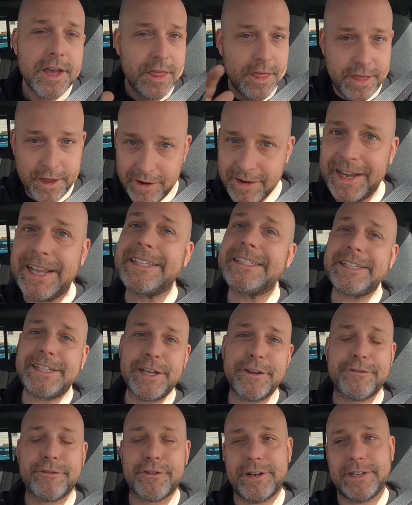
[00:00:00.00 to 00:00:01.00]
There is a
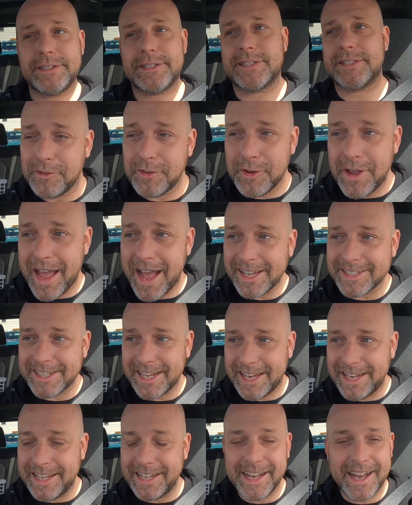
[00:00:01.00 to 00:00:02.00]
difference. If you ask
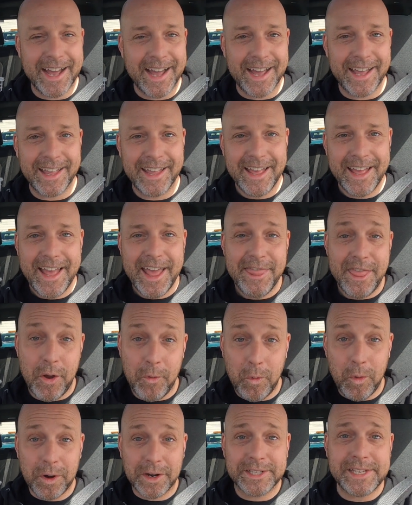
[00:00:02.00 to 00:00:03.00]
any guy
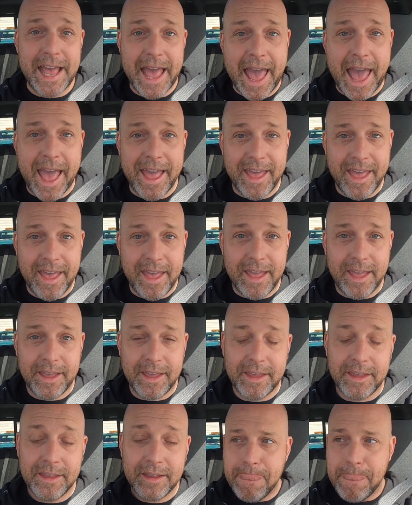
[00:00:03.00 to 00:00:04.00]
that works at
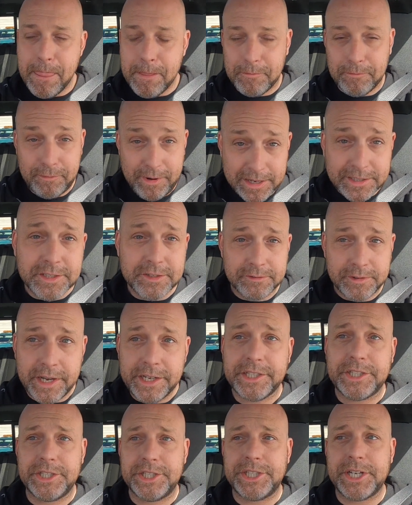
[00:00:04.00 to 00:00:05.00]
a
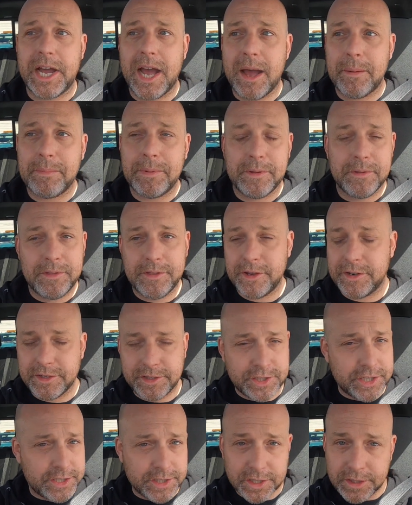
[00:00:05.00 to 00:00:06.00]
restoration shop,
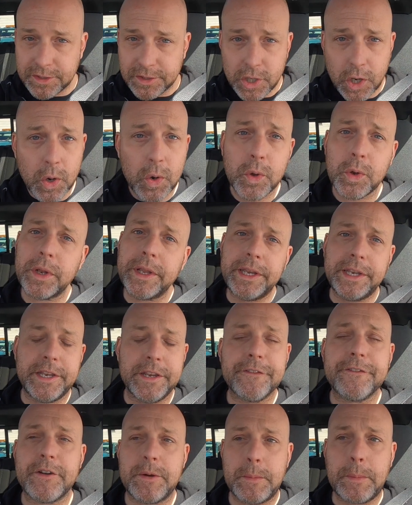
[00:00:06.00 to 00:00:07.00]
there's just a totally
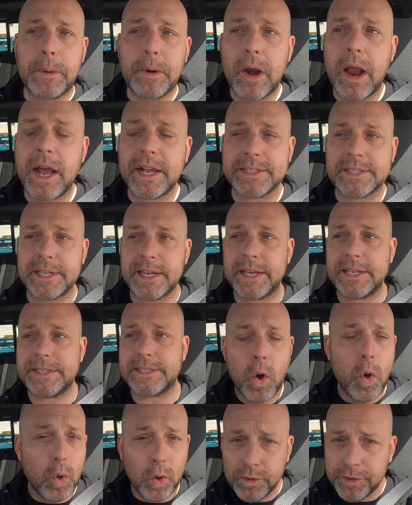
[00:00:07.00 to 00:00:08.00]
different
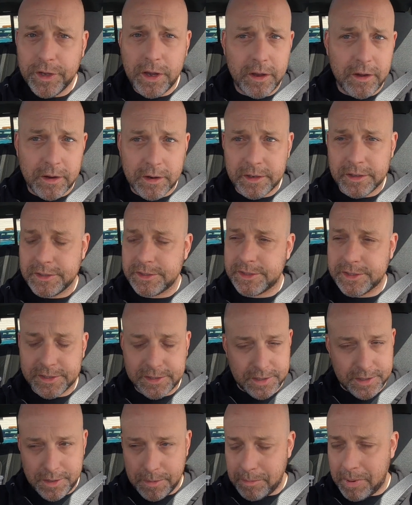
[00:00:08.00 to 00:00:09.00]
process. Old
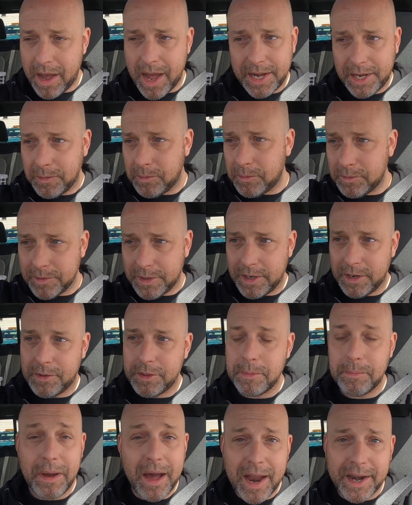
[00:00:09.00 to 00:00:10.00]
cars, the body, you know,
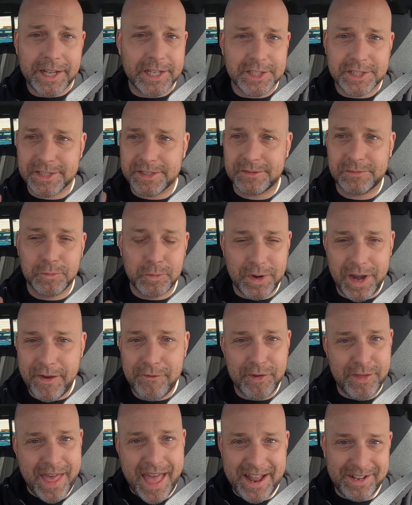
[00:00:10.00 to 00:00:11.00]
the bodies were
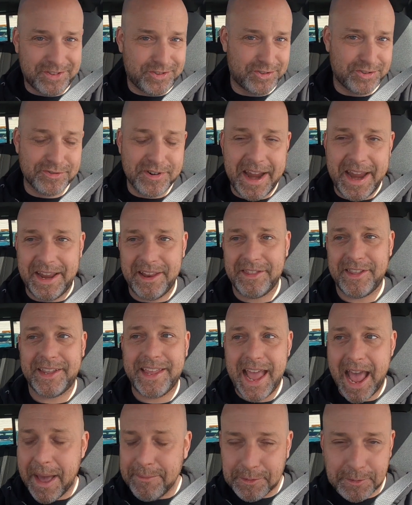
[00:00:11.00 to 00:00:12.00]
never that straight. The
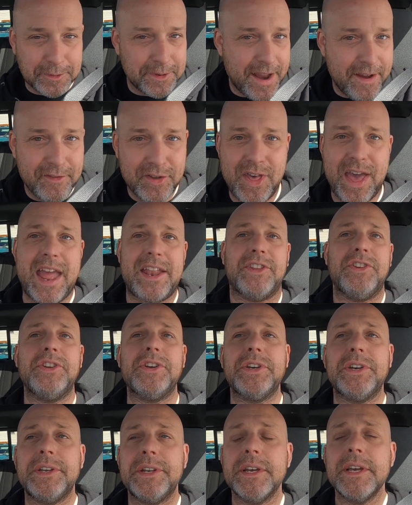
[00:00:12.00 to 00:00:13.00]
gaps were never that
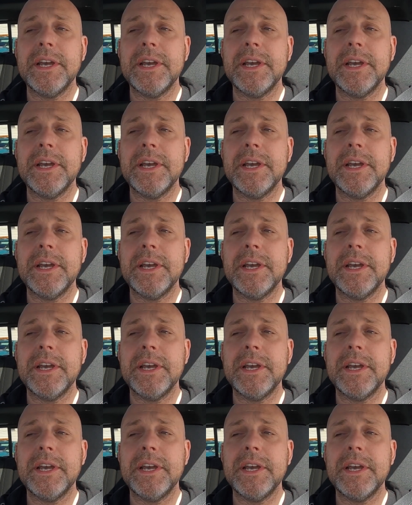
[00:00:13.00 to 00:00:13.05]
good.